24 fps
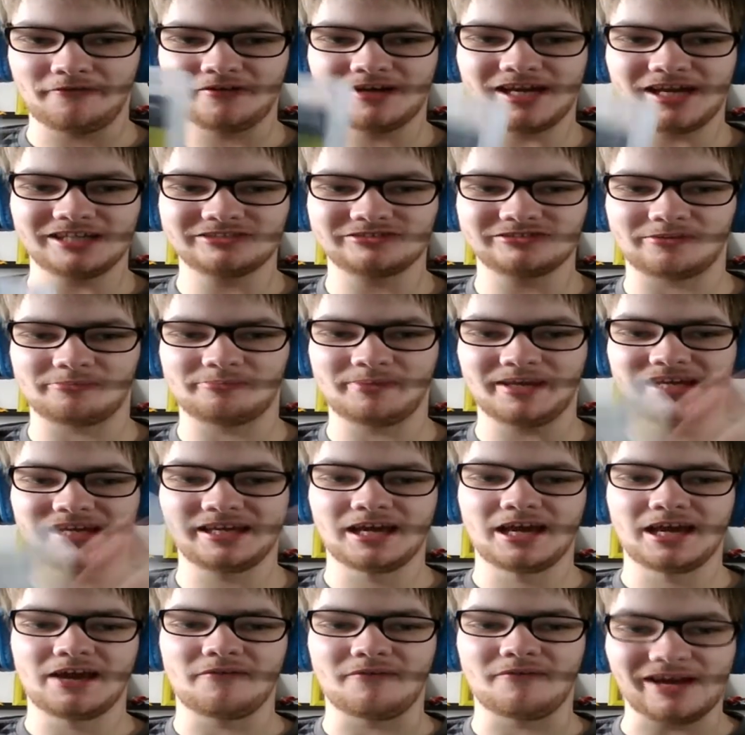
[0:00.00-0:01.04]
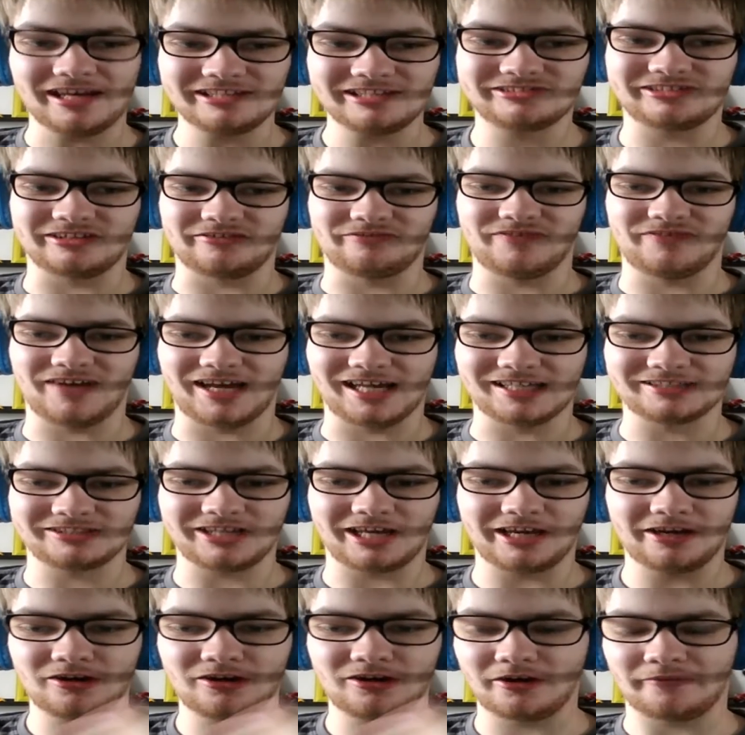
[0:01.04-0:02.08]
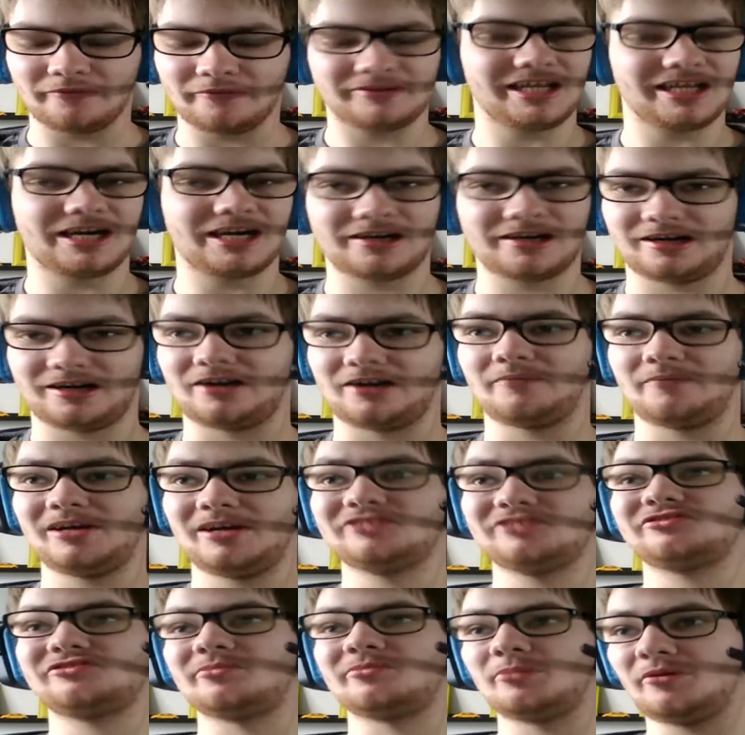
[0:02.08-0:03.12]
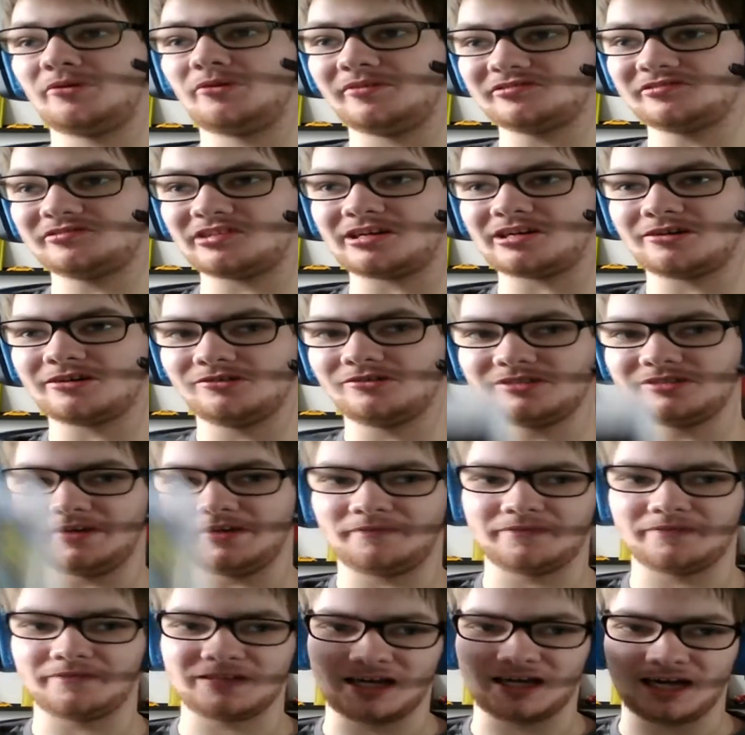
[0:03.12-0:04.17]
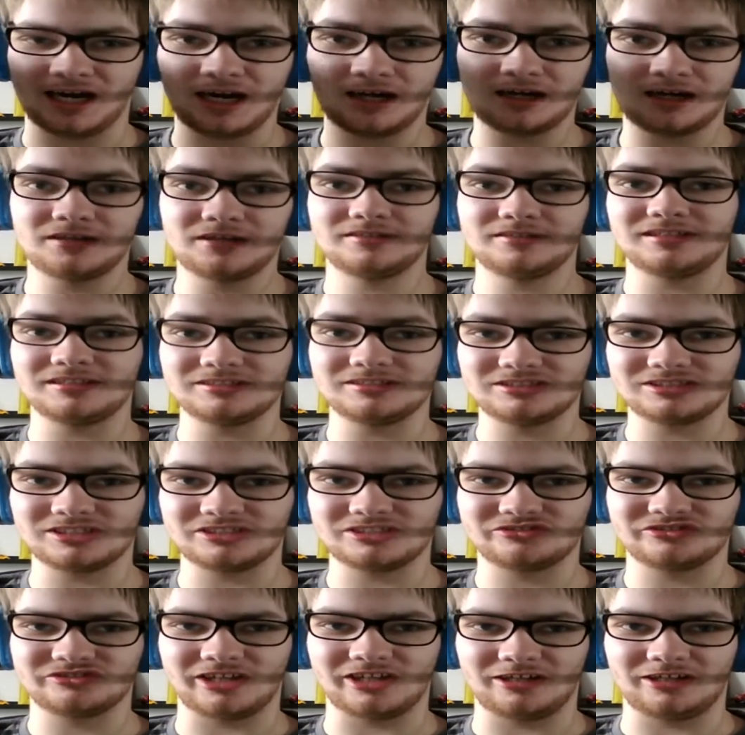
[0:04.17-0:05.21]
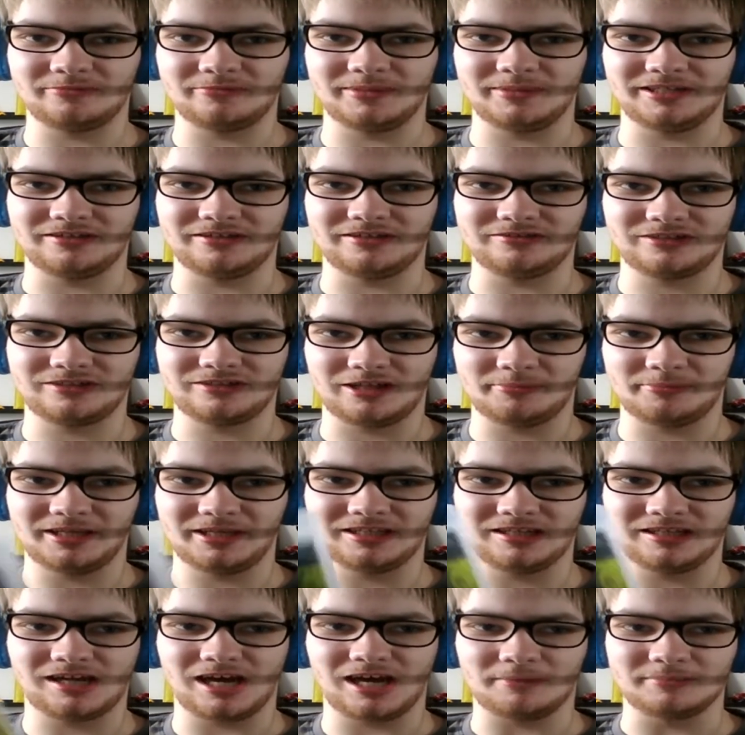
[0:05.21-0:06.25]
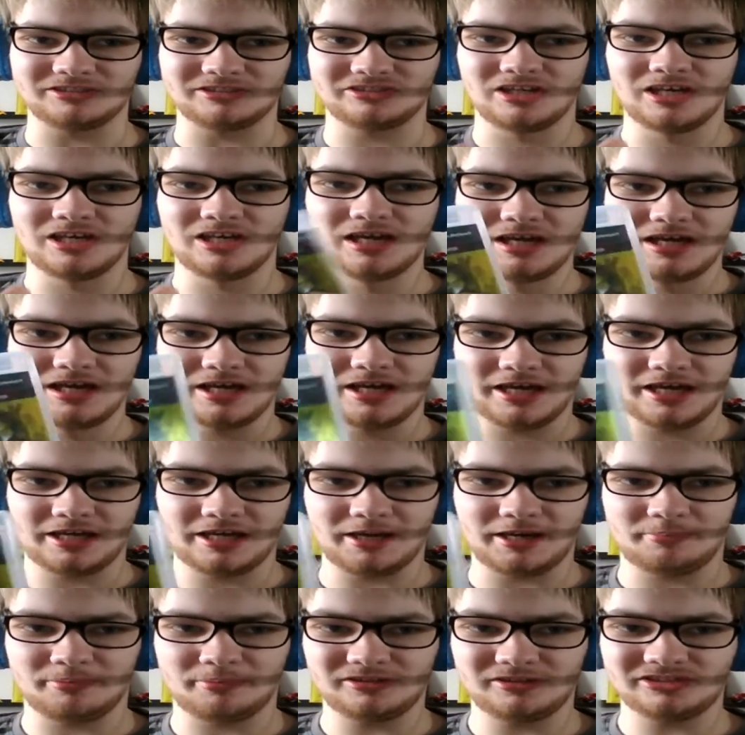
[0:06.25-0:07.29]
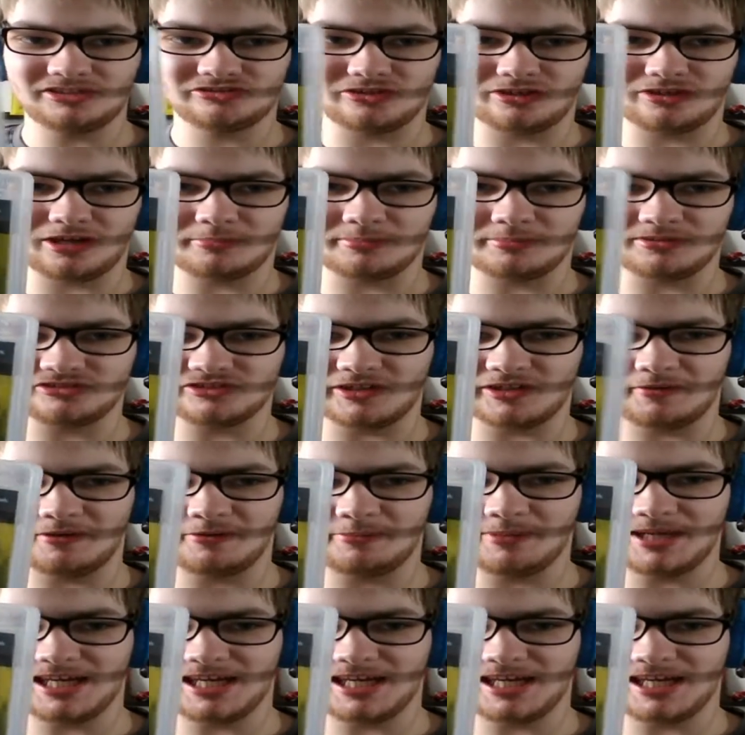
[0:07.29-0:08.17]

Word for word: you guys are big western fans. I don't know if there are western movies that are good, if there are then just tell me, tell me in the comments. And I put this in number 7